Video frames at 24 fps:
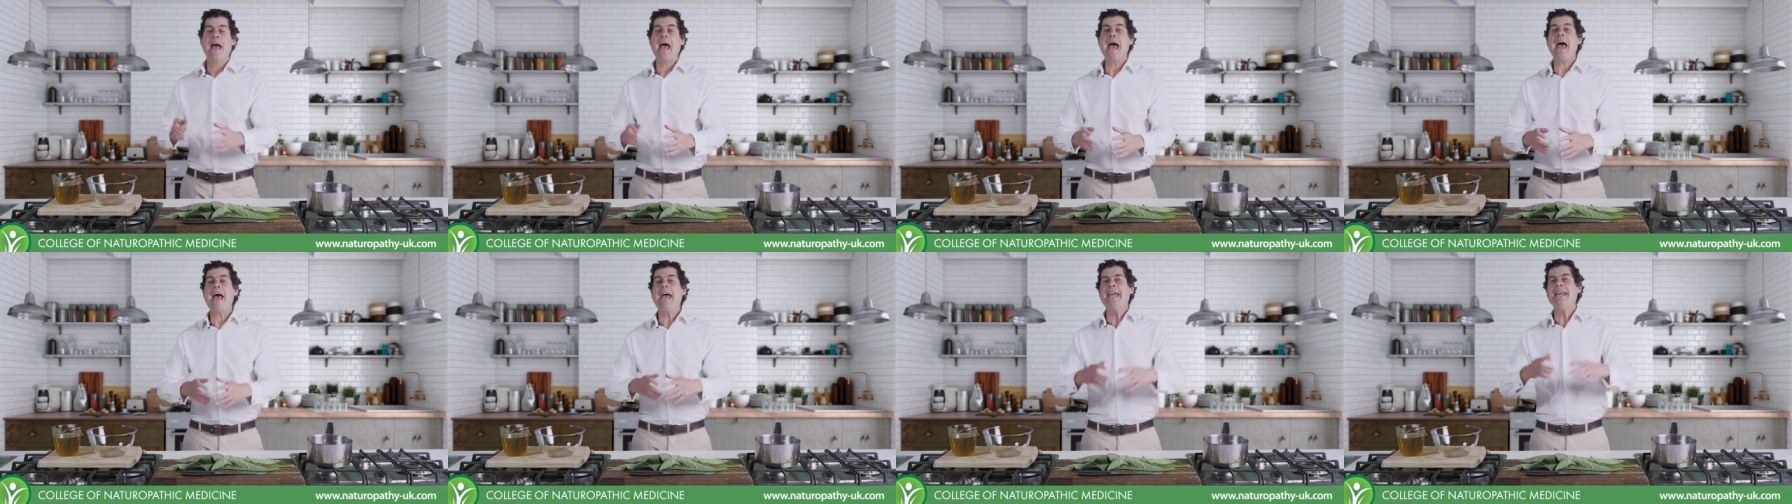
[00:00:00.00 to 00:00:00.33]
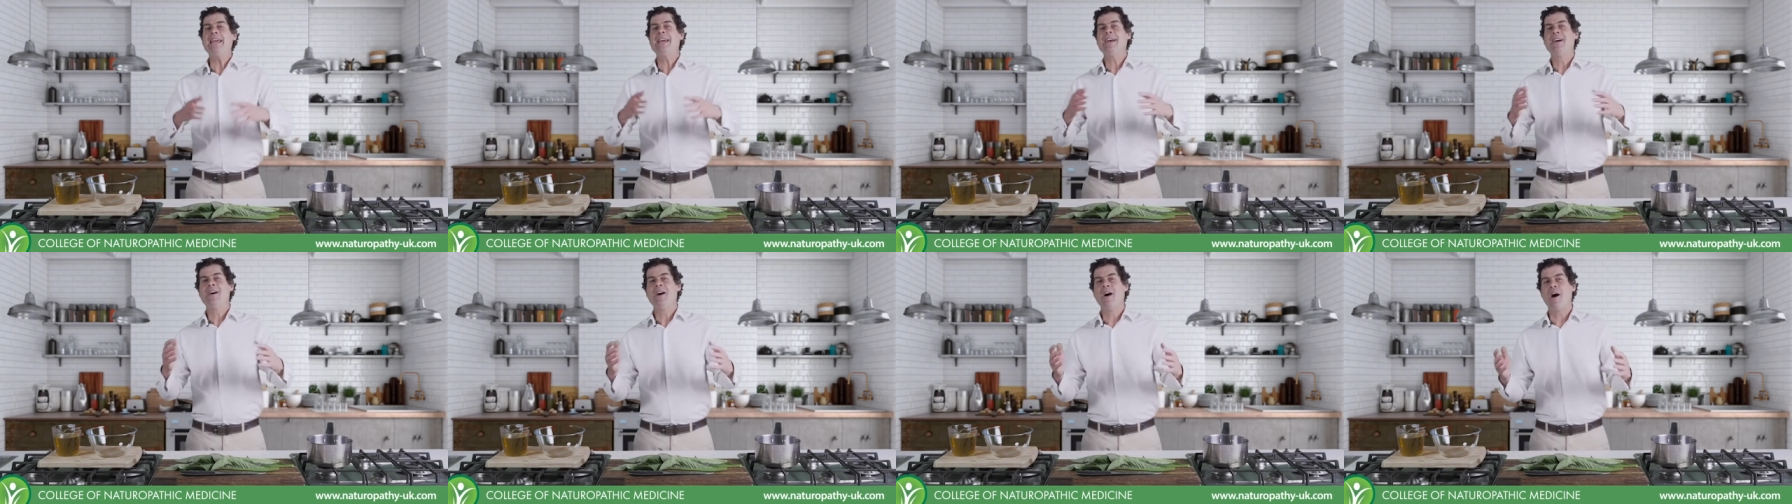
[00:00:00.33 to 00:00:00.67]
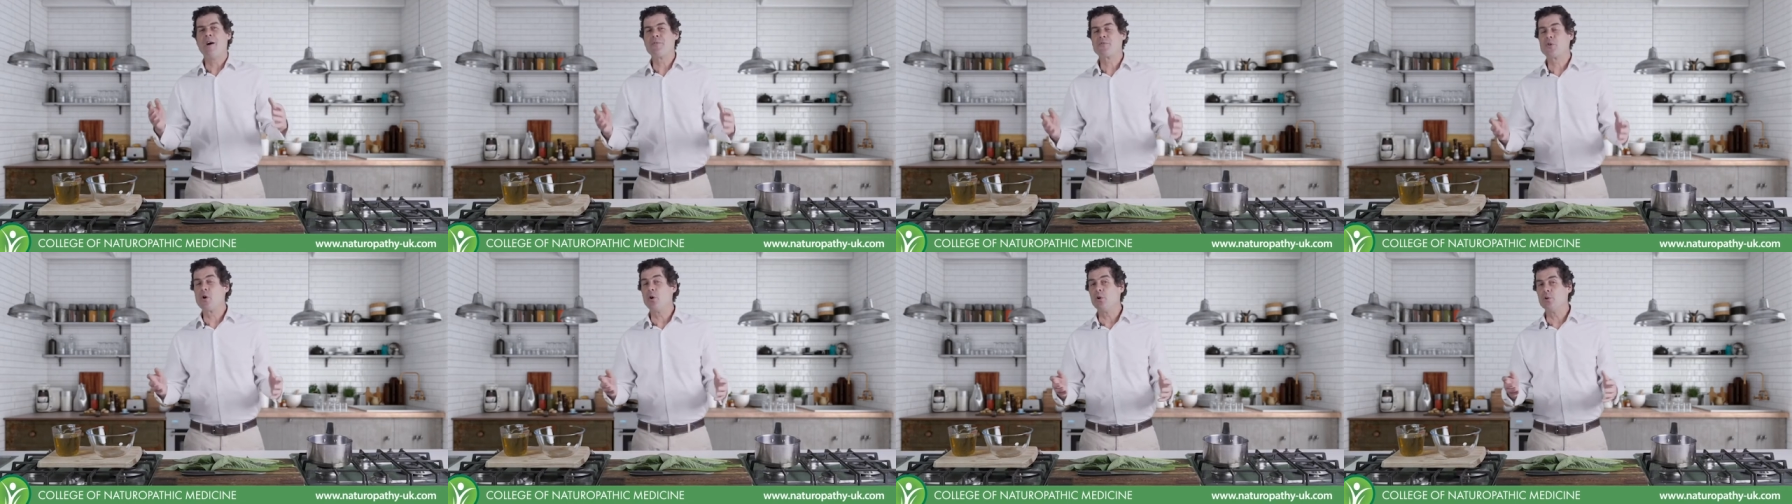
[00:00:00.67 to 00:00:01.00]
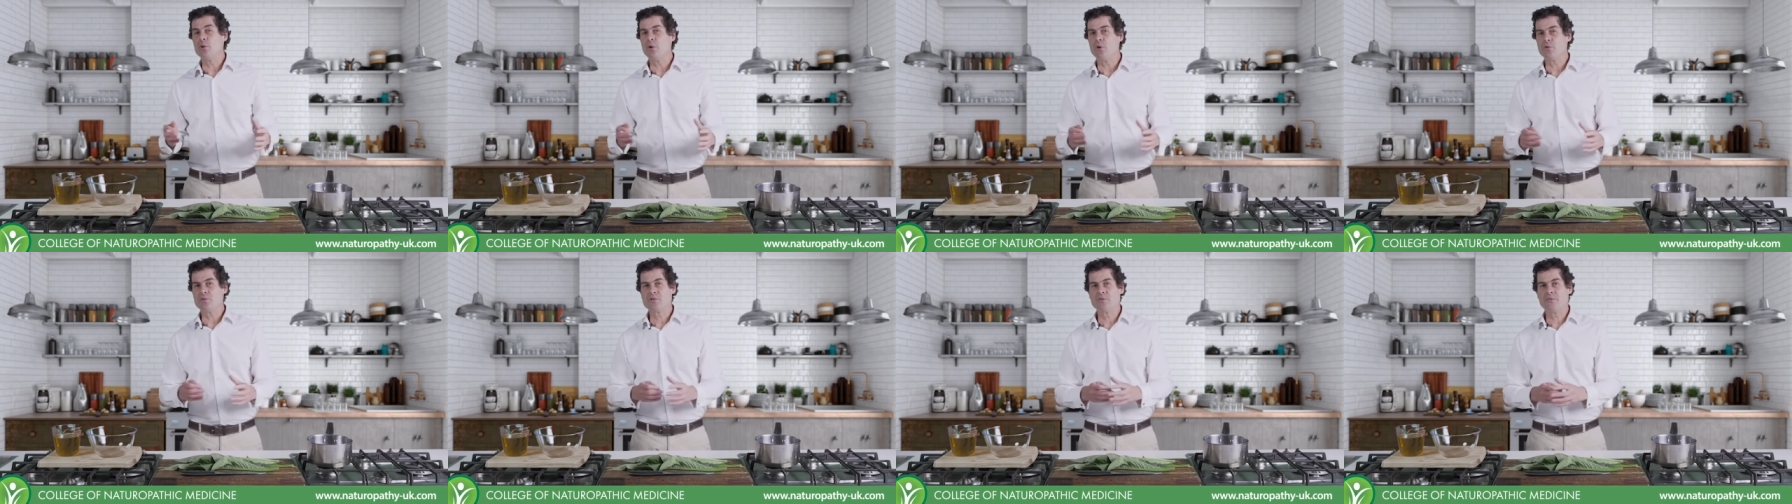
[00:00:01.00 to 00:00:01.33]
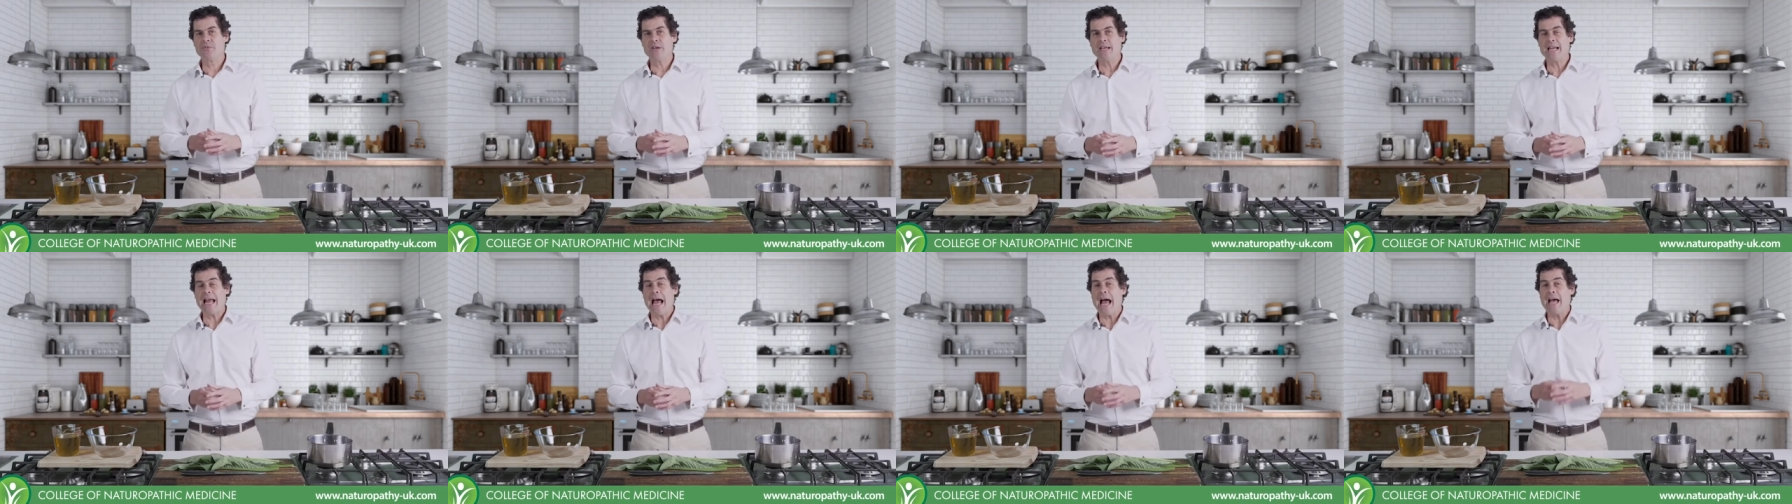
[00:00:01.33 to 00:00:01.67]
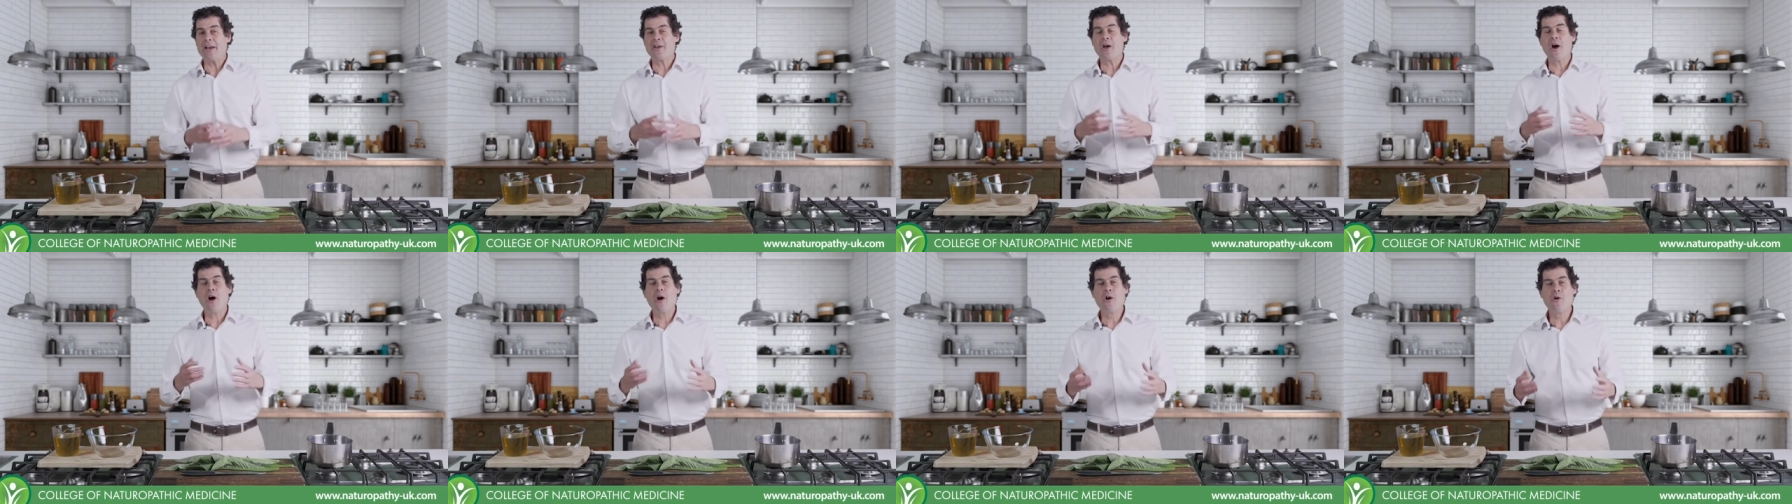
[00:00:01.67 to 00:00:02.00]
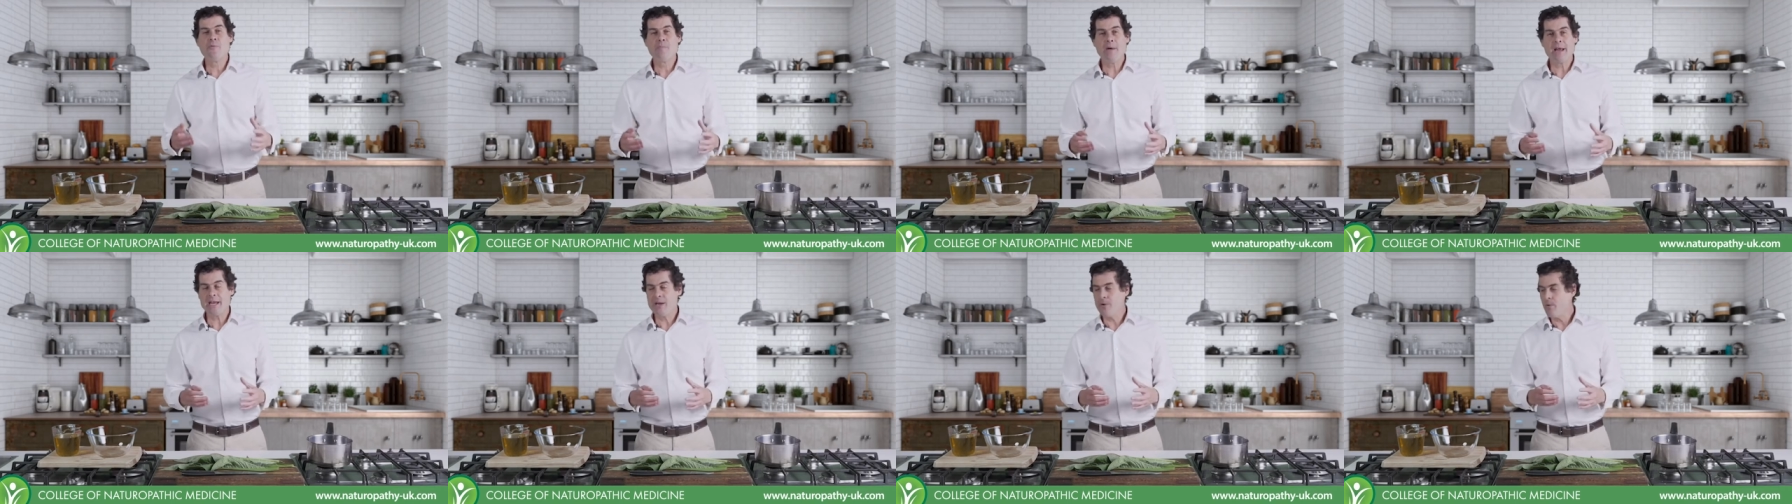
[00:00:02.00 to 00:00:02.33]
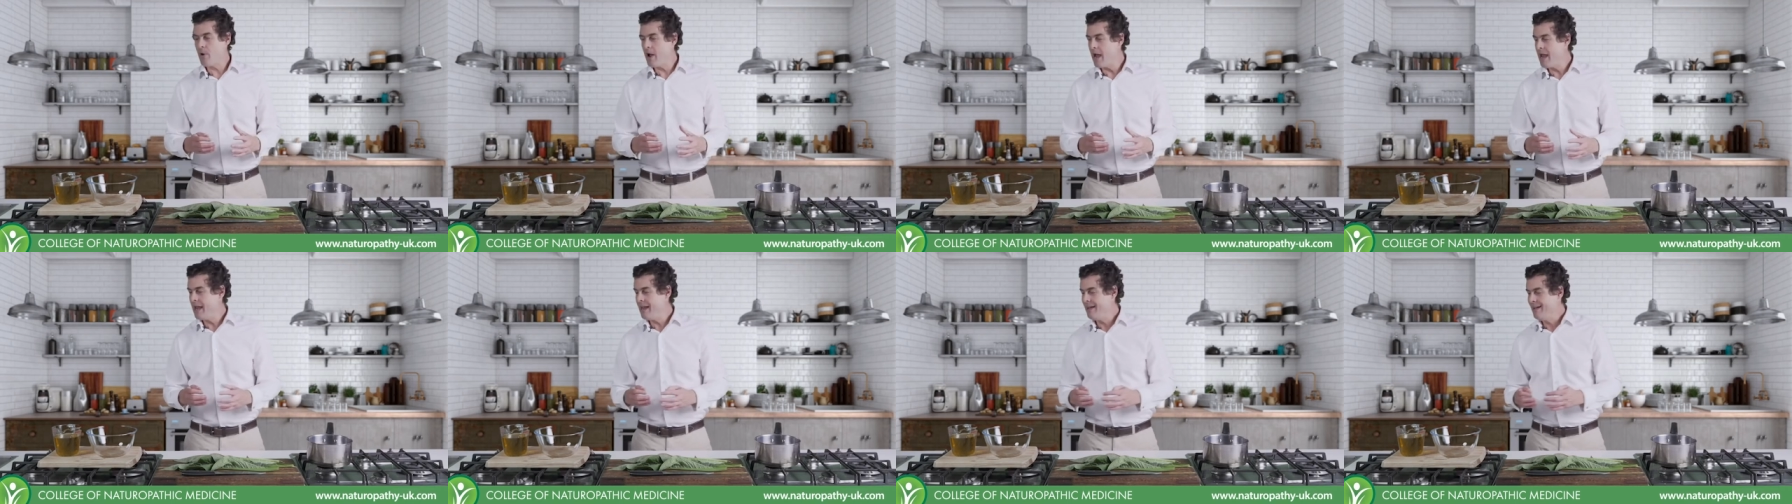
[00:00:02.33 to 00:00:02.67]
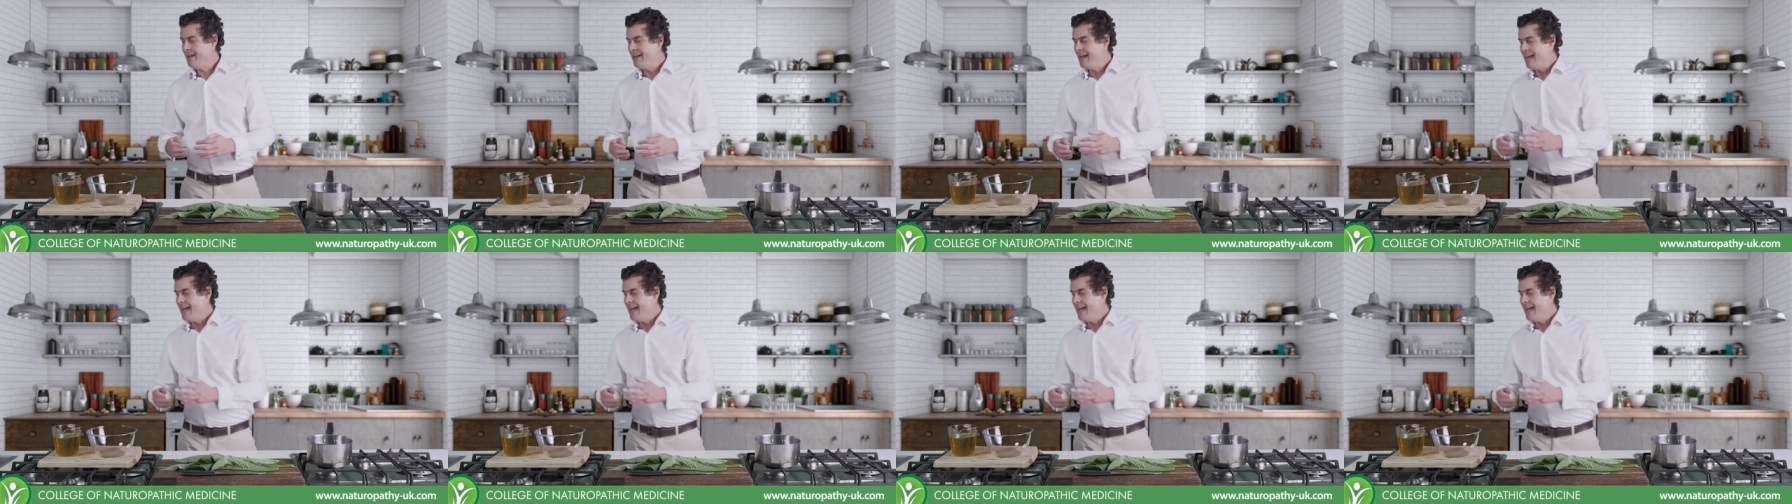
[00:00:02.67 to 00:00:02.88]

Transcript: I've got lots of it at home anyway.